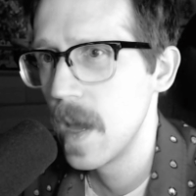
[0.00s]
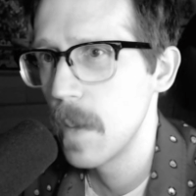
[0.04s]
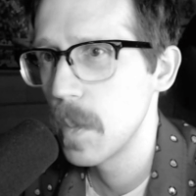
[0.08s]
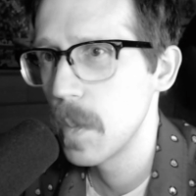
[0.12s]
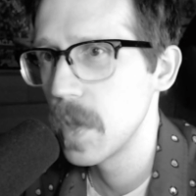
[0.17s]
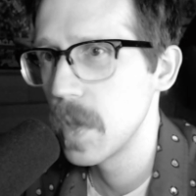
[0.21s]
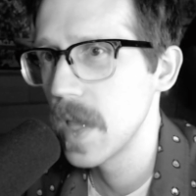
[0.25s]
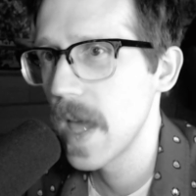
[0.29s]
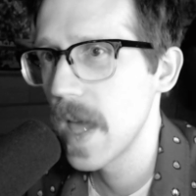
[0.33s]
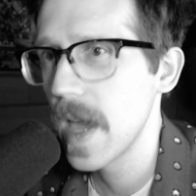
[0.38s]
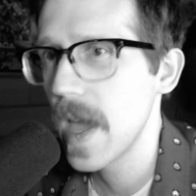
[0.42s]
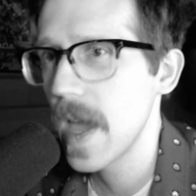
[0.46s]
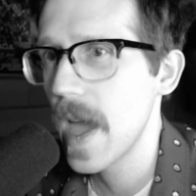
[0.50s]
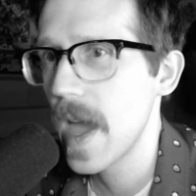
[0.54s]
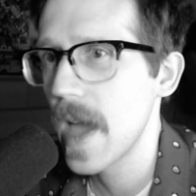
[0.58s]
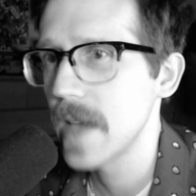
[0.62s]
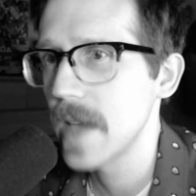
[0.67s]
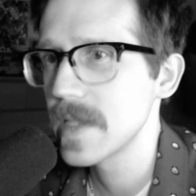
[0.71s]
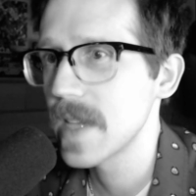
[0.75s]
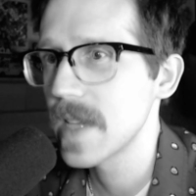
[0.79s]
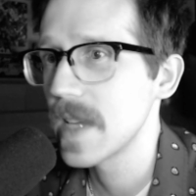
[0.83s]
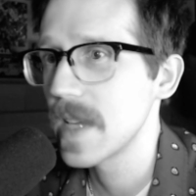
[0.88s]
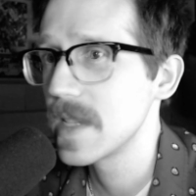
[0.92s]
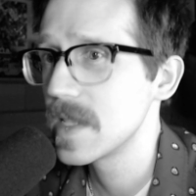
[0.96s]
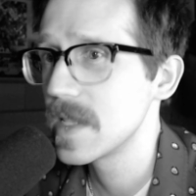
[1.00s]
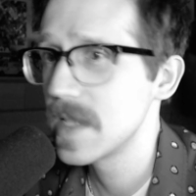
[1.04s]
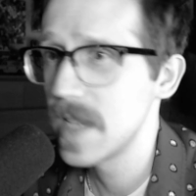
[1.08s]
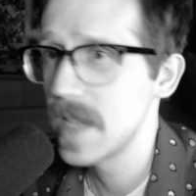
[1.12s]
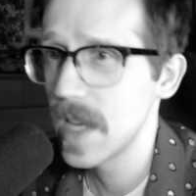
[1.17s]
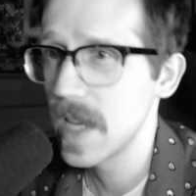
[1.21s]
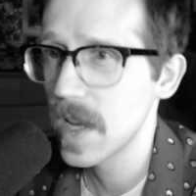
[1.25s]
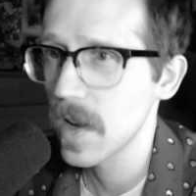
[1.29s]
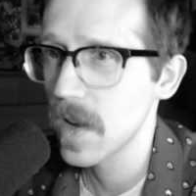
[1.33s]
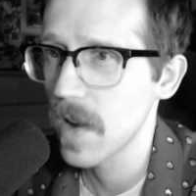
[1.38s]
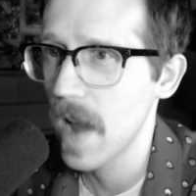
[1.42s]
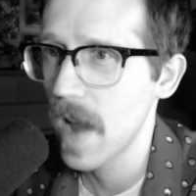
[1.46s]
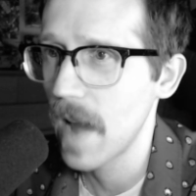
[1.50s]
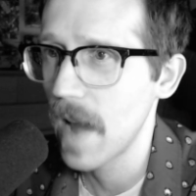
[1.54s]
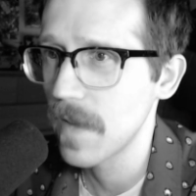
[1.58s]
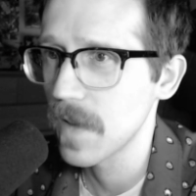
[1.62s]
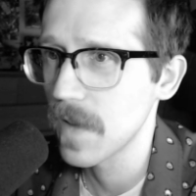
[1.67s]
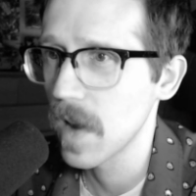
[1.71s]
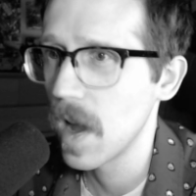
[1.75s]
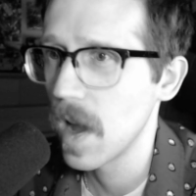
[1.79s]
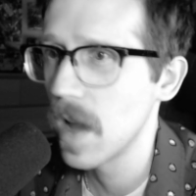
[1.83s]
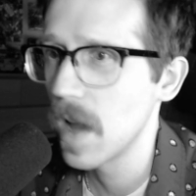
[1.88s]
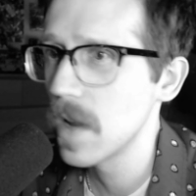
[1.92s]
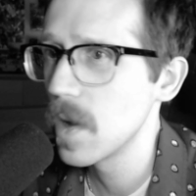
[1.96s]
Play as a seeker
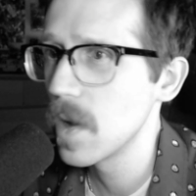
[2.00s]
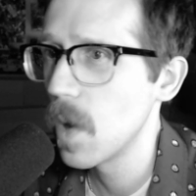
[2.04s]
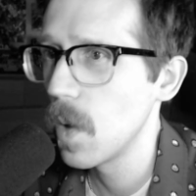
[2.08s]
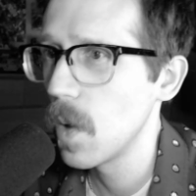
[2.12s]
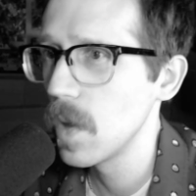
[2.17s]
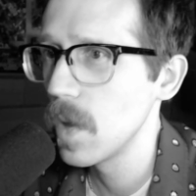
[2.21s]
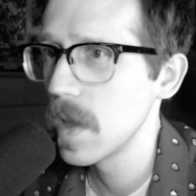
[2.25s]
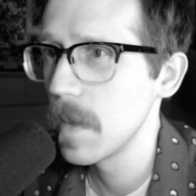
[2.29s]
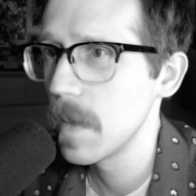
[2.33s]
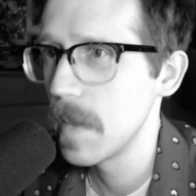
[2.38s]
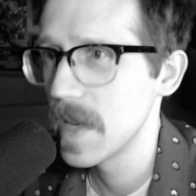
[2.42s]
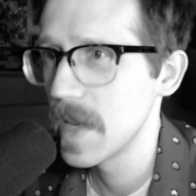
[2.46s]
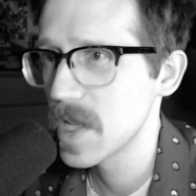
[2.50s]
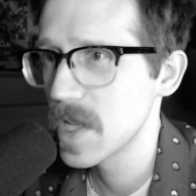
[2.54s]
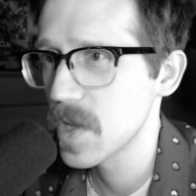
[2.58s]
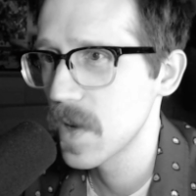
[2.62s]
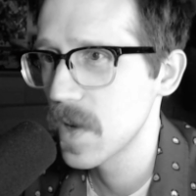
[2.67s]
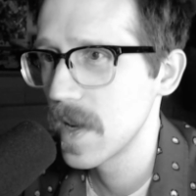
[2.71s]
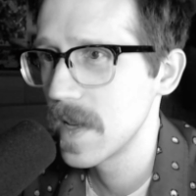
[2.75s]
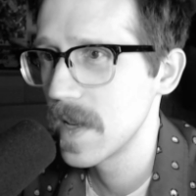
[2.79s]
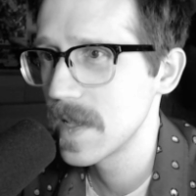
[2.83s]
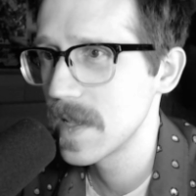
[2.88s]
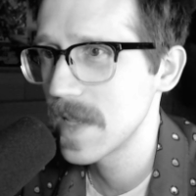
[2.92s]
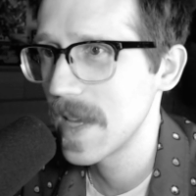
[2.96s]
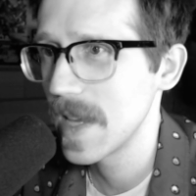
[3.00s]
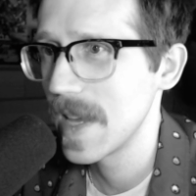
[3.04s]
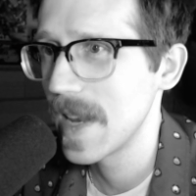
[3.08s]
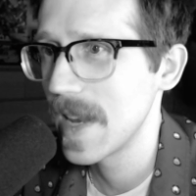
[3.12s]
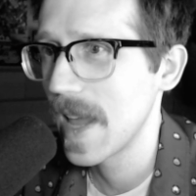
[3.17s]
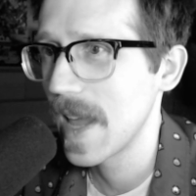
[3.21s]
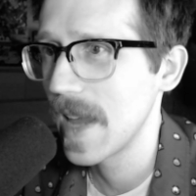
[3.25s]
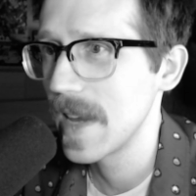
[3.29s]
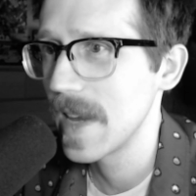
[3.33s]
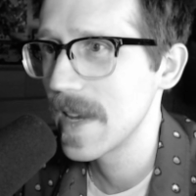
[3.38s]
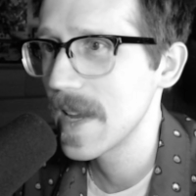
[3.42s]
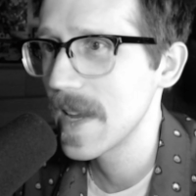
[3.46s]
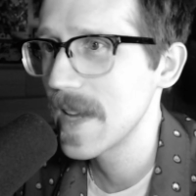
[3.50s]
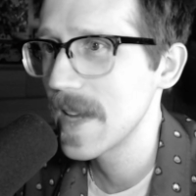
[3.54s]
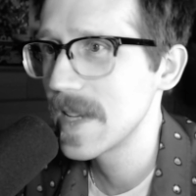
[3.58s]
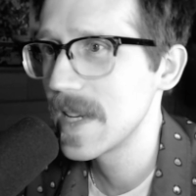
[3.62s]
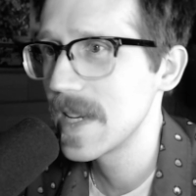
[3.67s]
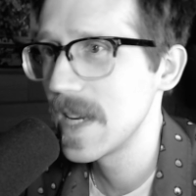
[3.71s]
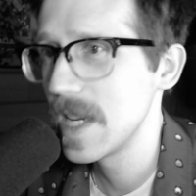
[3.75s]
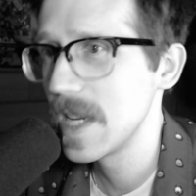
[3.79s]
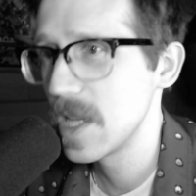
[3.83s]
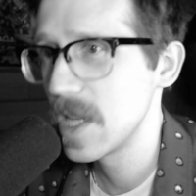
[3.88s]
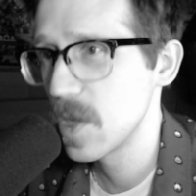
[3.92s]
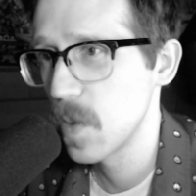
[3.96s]
after unholy mysteries in a
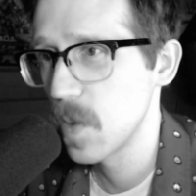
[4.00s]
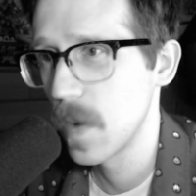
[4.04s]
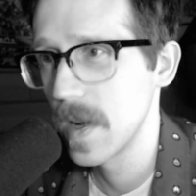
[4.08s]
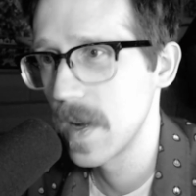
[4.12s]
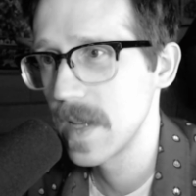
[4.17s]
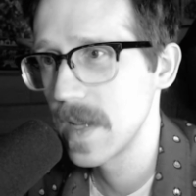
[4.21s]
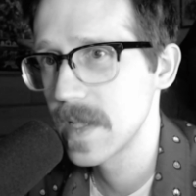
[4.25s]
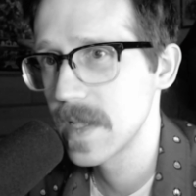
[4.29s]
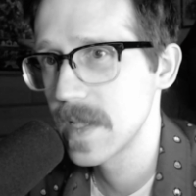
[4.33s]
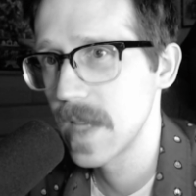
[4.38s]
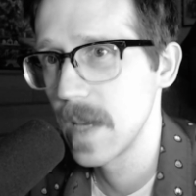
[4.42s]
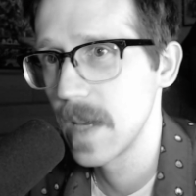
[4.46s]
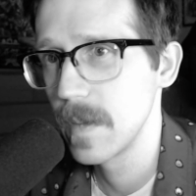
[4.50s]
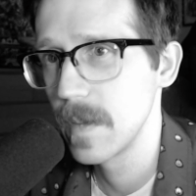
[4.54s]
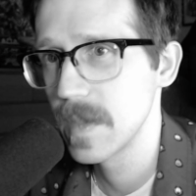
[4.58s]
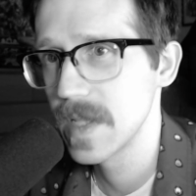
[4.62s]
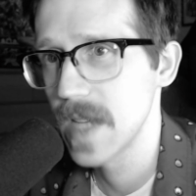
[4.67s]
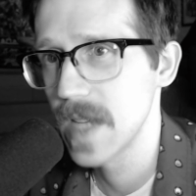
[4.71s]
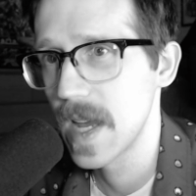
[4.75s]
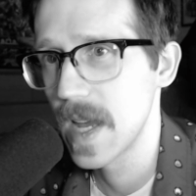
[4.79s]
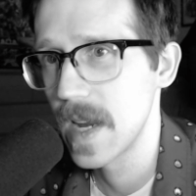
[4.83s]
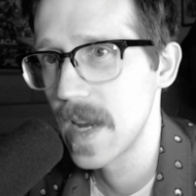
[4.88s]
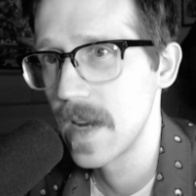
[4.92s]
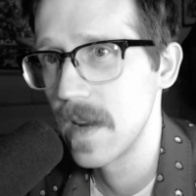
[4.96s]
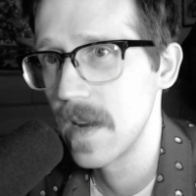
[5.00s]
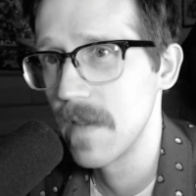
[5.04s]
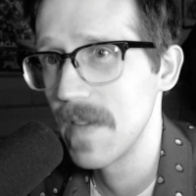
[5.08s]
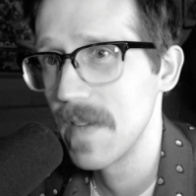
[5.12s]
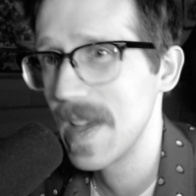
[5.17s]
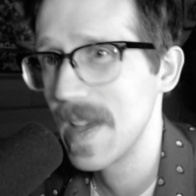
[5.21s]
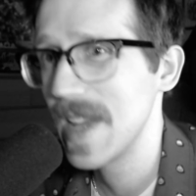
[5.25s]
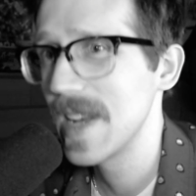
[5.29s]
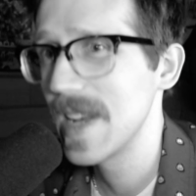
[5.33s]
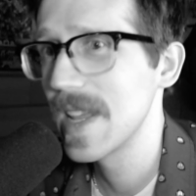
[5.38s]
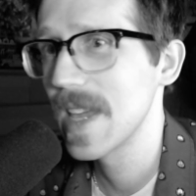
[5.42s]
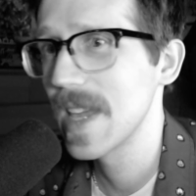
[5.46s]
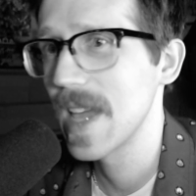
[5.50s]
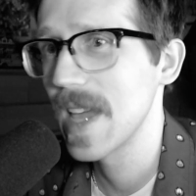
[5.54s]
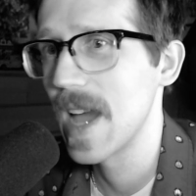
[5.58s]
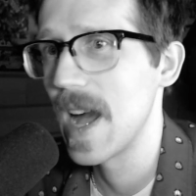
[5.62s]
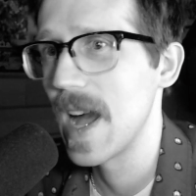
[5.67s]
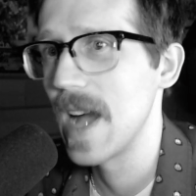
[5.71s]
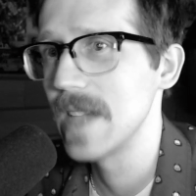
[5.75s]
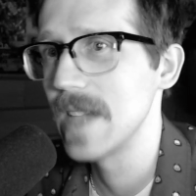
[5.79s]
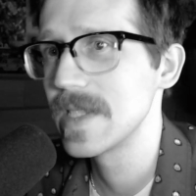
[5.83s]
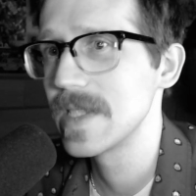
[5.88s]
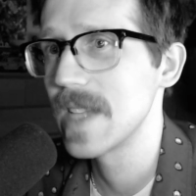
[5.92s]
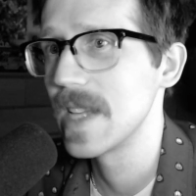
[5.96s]
1920s themed setting of hidden
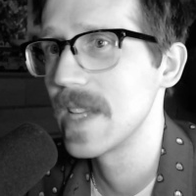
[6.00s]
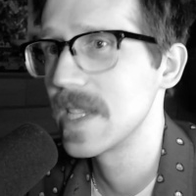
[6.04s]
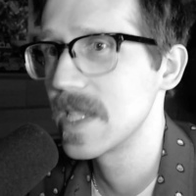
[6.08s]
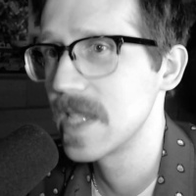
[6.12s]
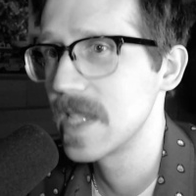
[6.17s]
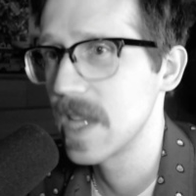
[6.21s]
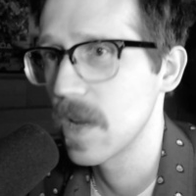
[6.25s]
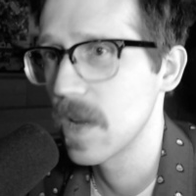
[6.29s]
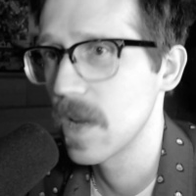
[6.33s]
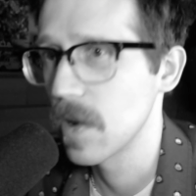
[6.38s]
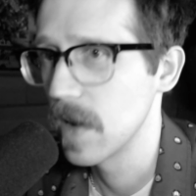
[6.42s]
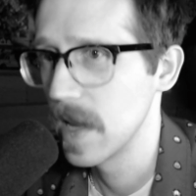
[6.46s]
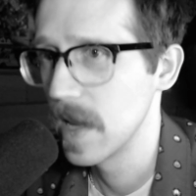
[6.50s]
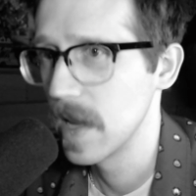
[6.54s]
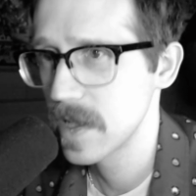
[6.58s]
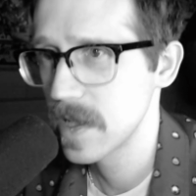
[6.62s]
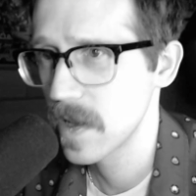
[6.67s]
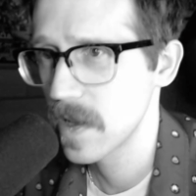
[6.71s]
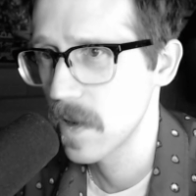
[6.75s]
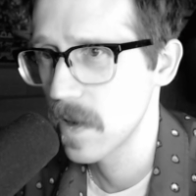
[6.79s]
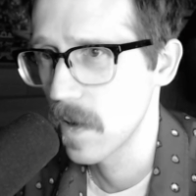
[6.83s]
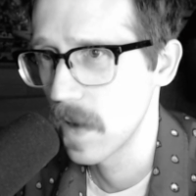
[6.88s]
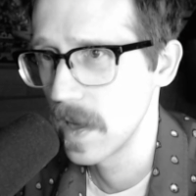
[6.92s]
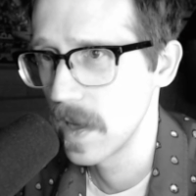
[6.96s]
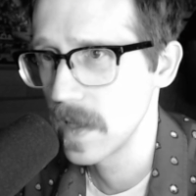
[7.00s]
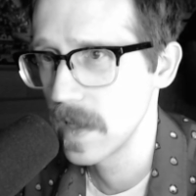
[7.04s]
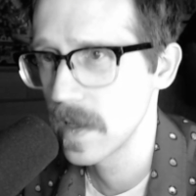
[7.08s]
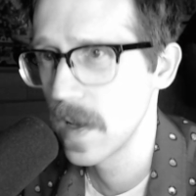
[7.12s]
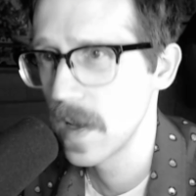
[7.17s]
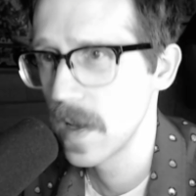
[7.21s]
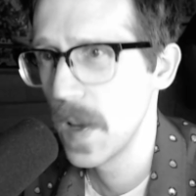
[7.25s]
gods and secret histories.